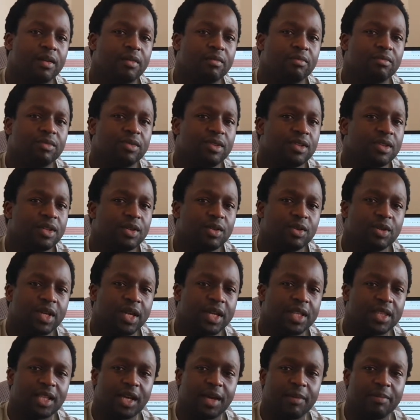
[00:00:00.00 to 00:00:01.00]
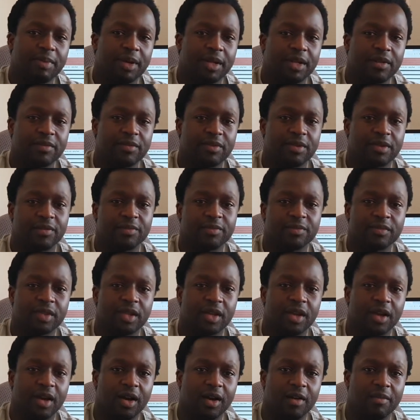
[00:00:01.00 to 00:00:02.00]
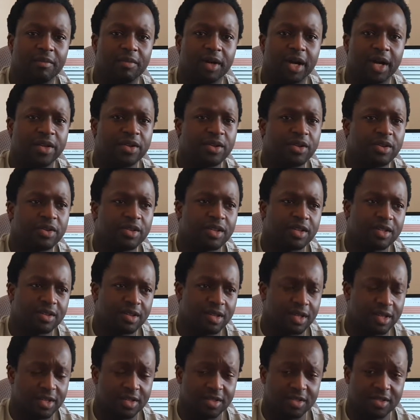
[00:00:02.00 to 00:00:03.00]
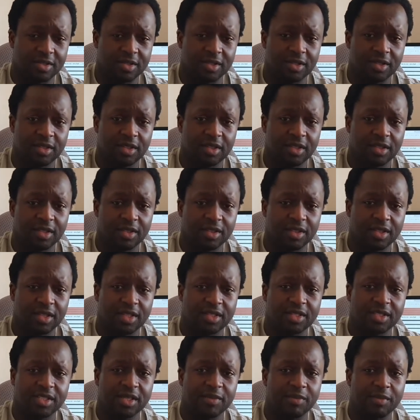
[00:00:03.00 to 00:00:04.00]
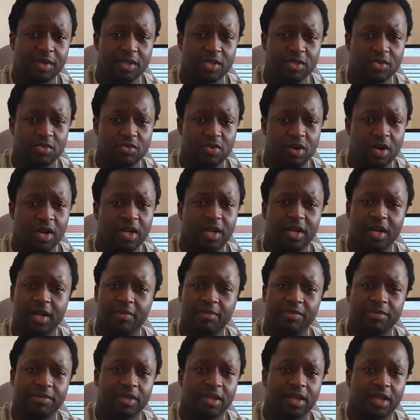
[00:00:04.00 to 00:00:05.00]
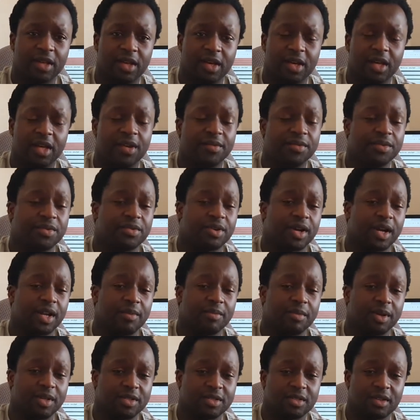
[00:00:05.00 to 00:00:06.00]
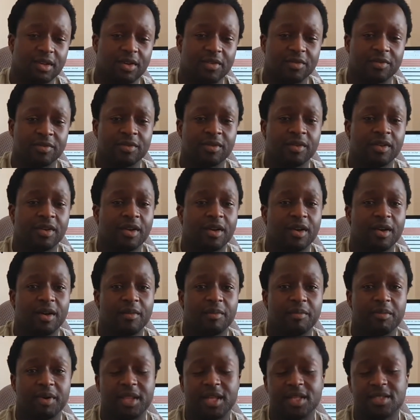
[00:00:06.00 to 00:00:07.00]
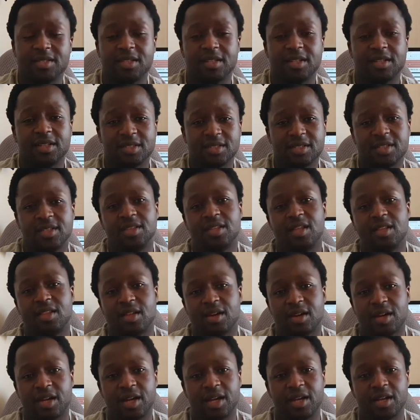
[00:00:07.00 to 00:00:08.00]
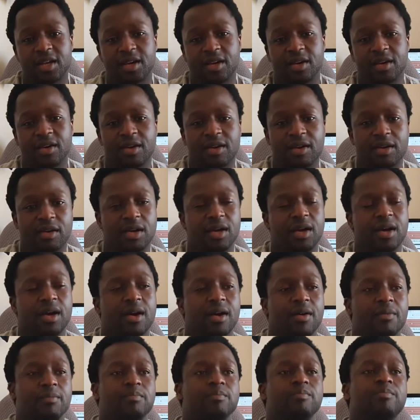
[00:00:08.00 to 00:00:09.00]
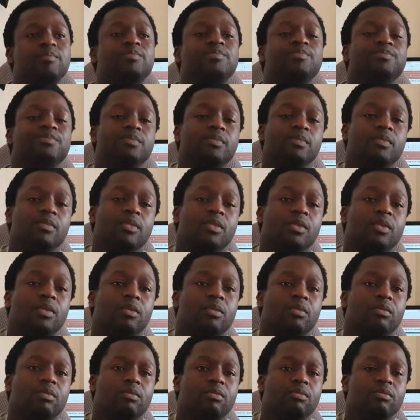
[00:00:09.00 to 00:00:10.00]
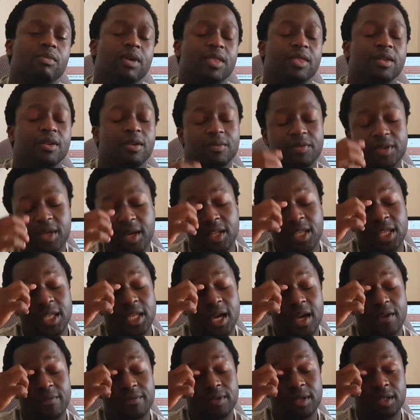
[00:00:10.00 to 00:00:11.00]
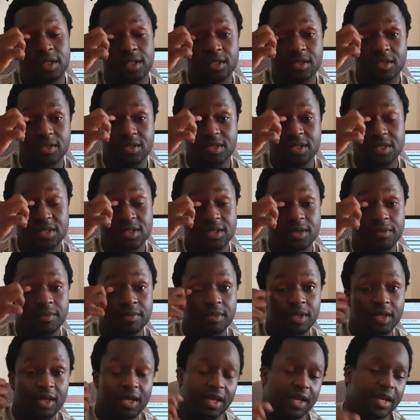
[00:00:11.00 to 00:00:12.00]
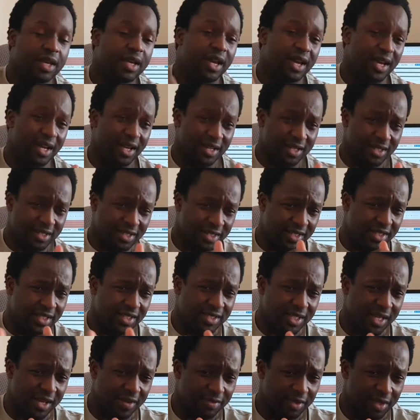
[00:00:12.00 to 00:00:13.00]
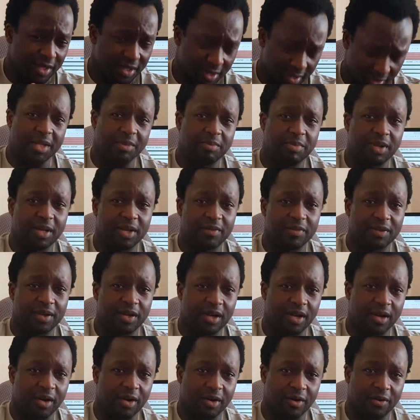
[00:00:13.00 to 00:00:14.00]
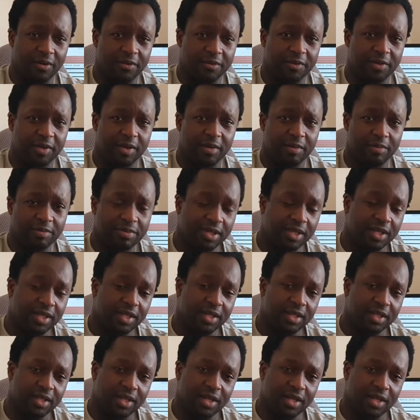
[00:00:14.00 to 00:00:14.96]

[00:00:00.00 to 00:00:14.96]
you get that benefit. I know there is Nick Symmonds Rum Gum. I haven't tried it myself, but that's not just another kind of method of getting caffeine in your system, and it does have the benefit of being